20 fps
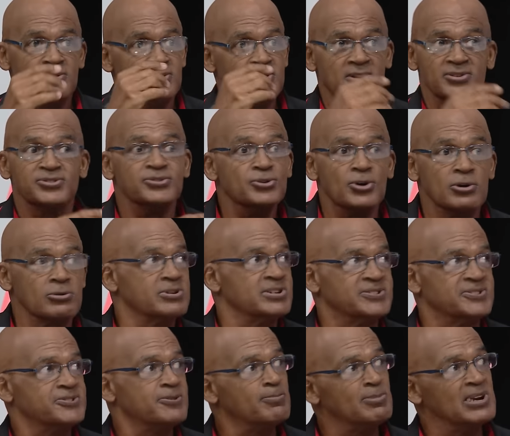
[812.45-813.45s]
There's no
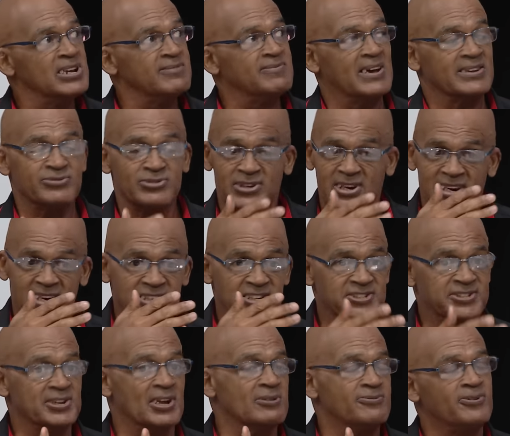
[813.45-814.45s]
reason to believe that with that
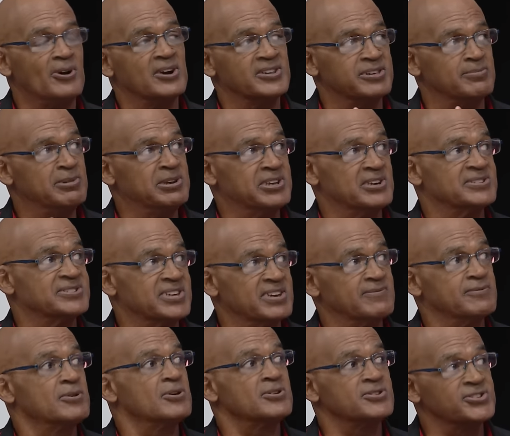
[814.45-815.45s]
additional 40 meters,
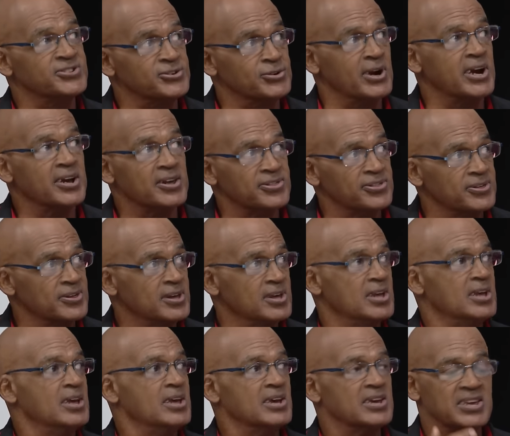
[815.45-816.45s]
given her strength,
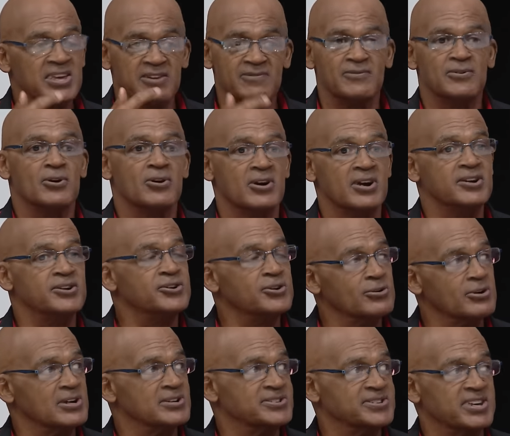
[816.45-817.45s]
given her
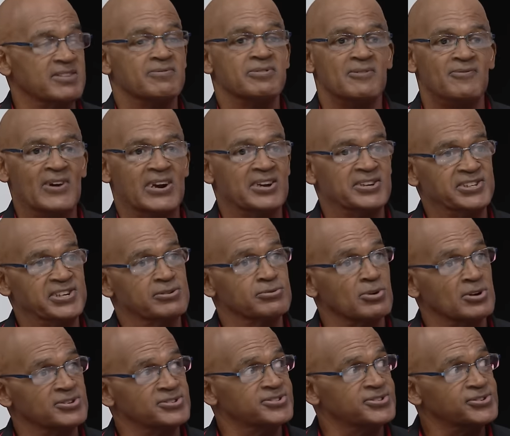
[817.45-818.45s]
endurance, given the fact that she
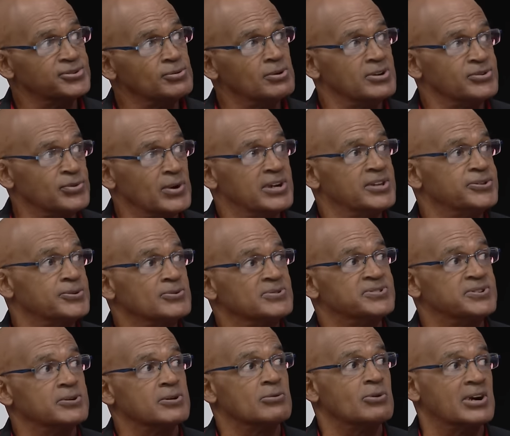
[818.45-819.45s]
runs
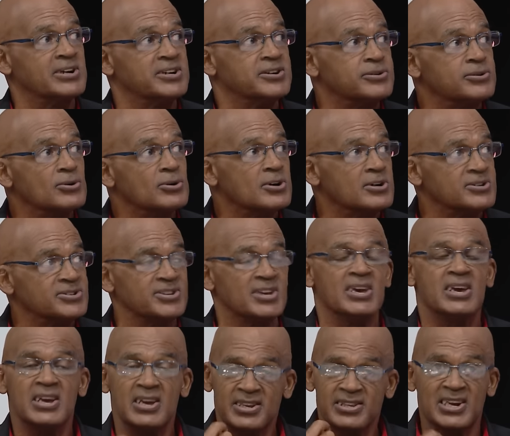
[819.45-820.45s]
22.01 indoors,
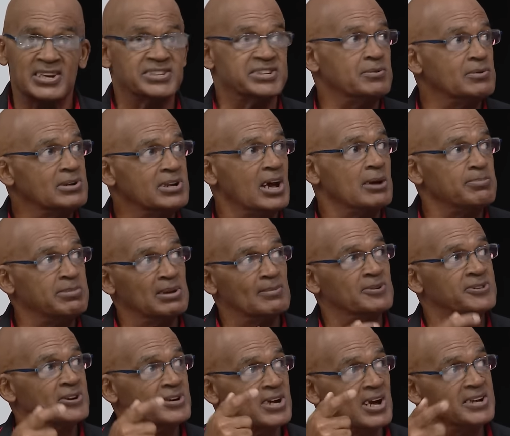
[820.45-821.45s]
that she will not be
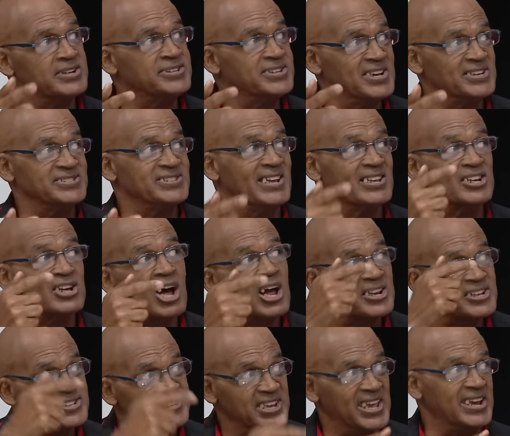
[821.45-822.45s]
able to contest and
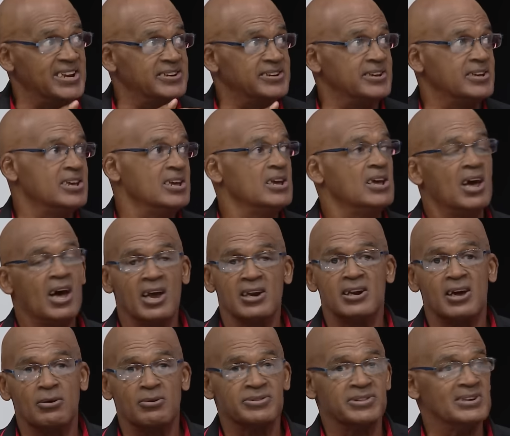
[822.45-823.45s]
contend
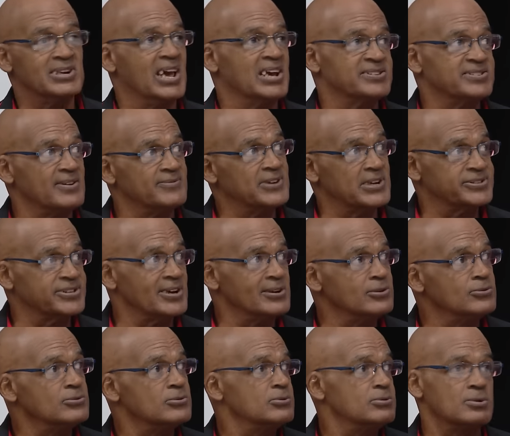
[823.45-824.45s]
along with the likes of the
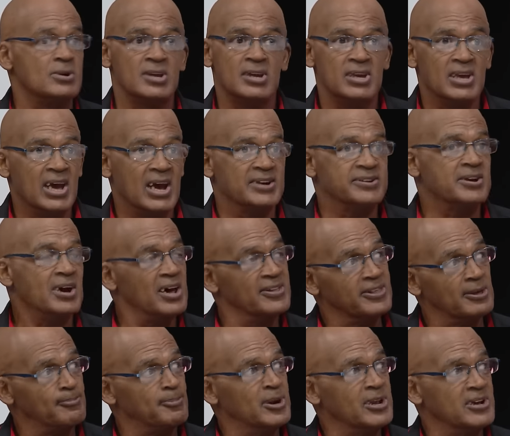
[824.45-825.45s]
Talu and the
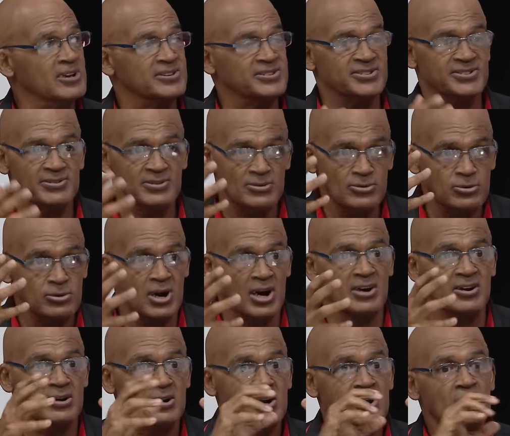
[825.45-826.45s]
other players who
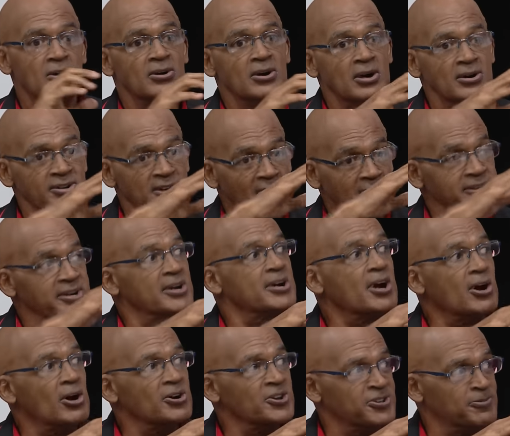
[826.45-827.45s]
are on the
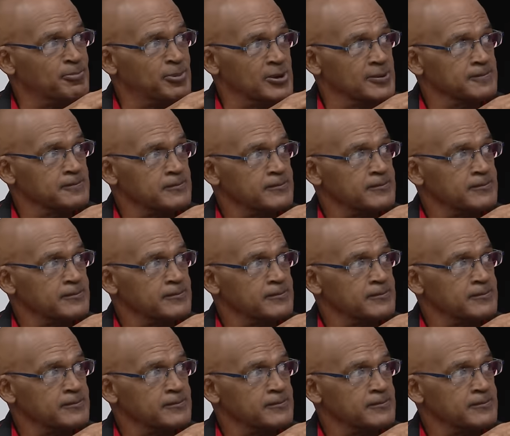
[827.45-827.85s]
cusp